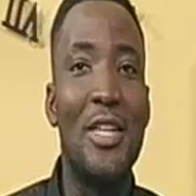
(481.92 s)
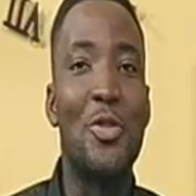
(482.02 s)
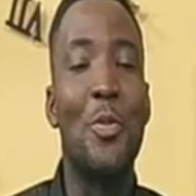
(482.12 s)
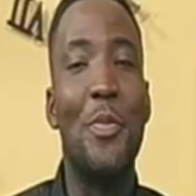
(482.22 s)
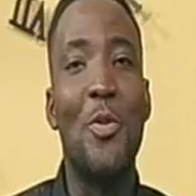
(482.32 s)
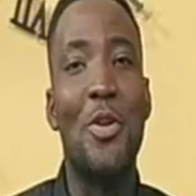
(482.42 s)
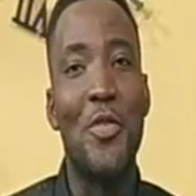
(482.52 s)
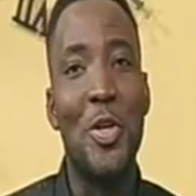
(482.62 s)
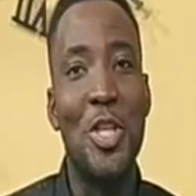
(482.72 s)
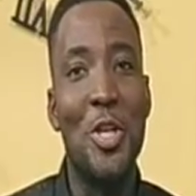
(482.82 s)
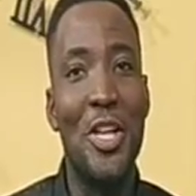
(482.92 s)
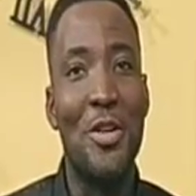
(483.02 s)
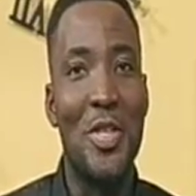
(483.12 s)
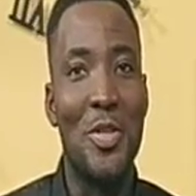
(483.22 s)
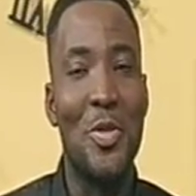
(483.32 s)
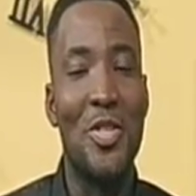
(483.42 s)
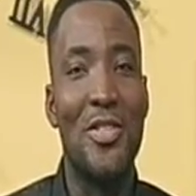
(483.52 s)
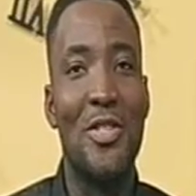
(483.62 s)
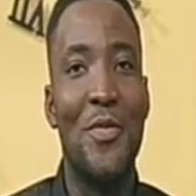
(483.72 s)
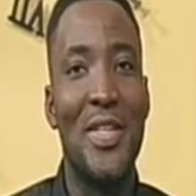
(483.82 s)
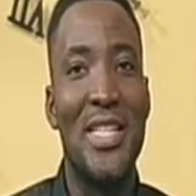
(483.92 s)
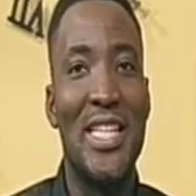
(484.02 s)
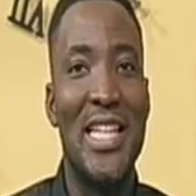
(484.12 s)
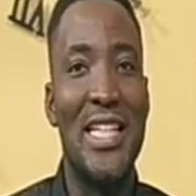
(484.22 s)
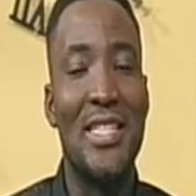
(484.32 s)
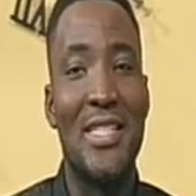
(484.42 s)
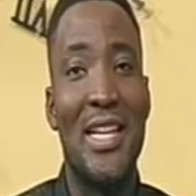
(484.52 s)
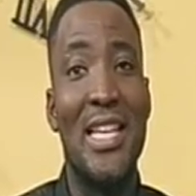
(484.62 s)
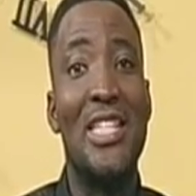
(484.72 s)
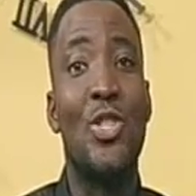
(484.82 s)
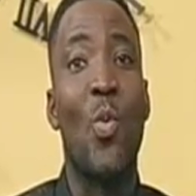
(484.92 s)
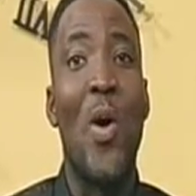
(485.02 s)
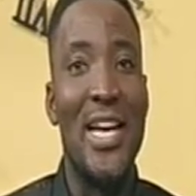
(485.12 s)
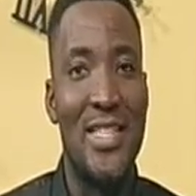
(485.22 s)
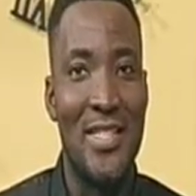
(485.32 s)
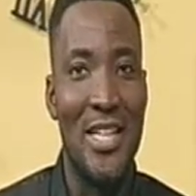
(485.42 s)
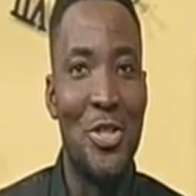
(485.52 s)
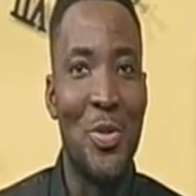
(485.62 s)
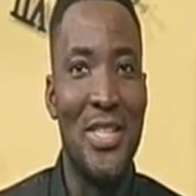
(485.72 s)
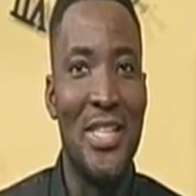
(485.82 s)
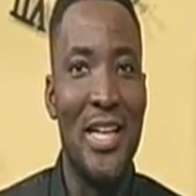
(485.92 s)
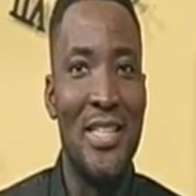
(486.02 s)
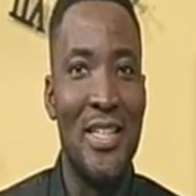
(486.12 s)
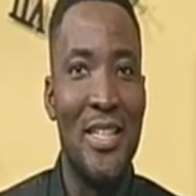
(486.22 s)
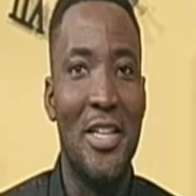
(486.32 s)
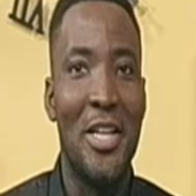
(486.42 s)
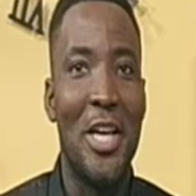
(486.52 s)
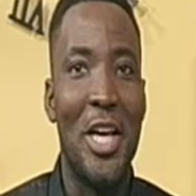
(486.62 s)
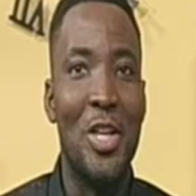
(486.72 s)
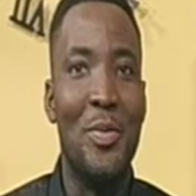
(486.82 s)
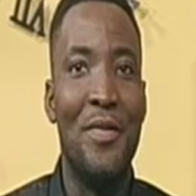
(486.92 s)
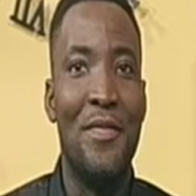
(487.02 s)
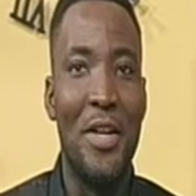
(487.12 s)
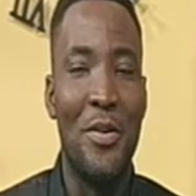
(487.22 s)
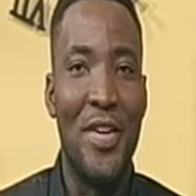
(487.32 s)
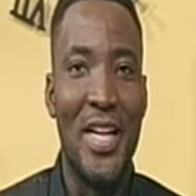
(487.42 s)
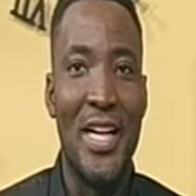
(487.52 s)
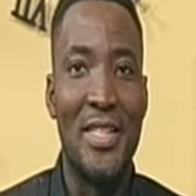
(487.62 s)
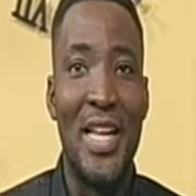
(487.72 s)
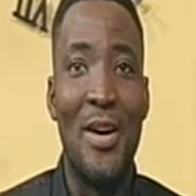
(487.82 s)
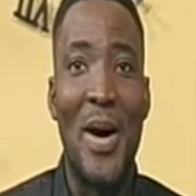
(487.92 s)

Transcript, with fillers: this will be one of your New Year resolutions to visit the dentist at least twice in 2018. It'll be very, very nice. Now,